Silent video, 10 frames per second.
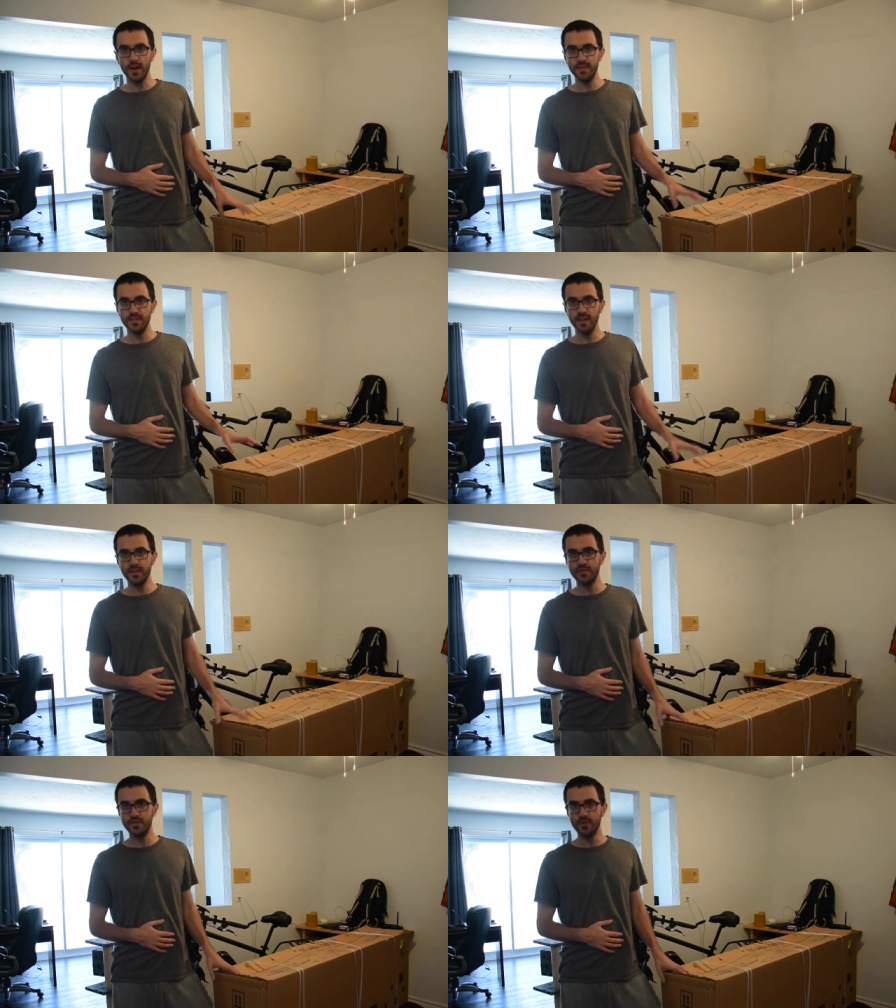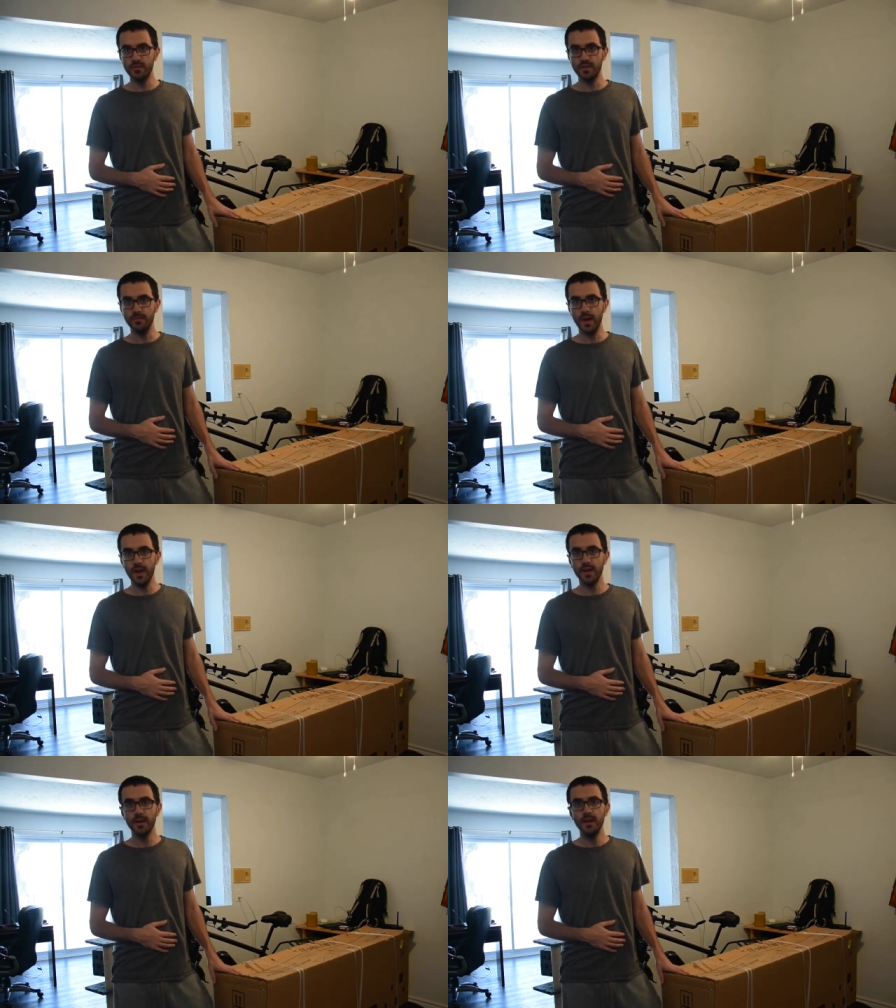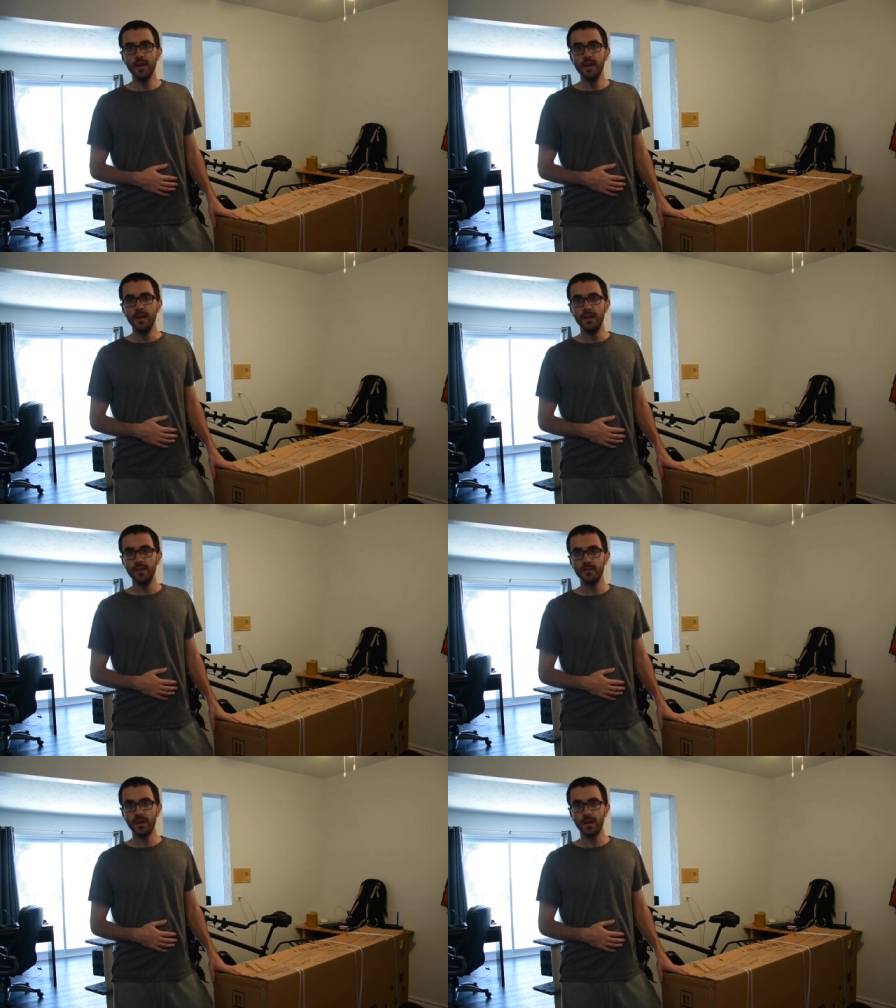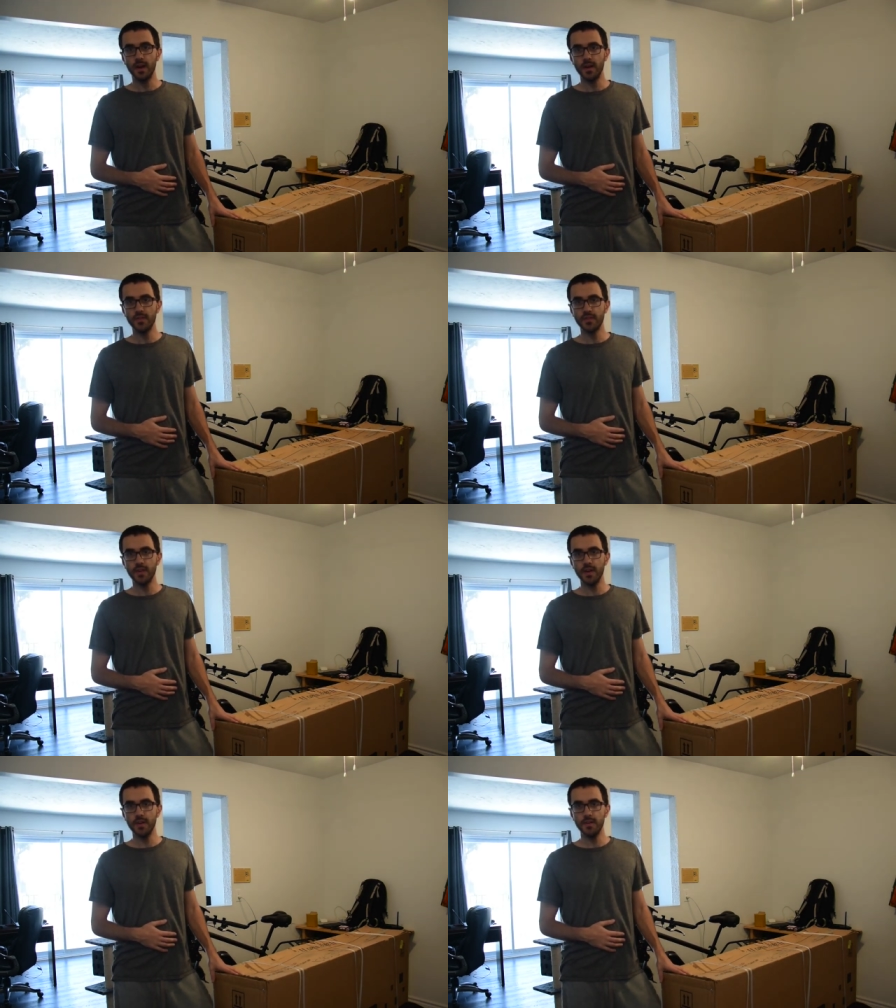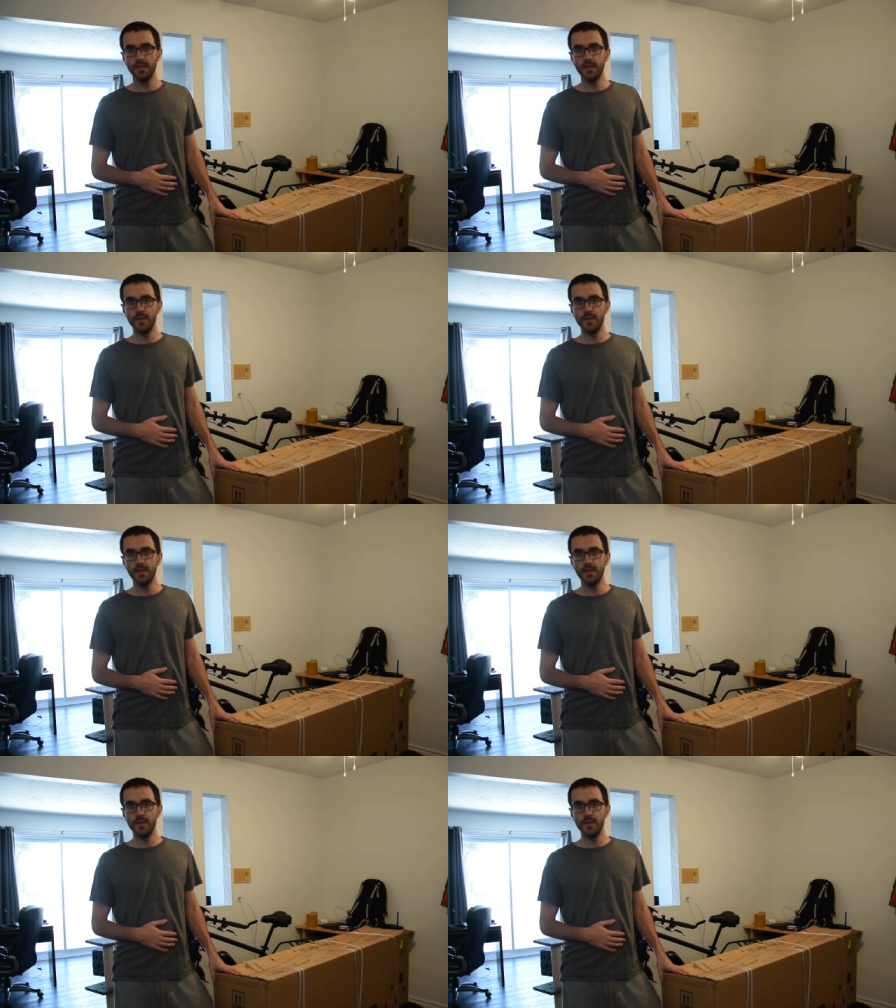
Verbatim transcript: I decided to choose this bike is because uh,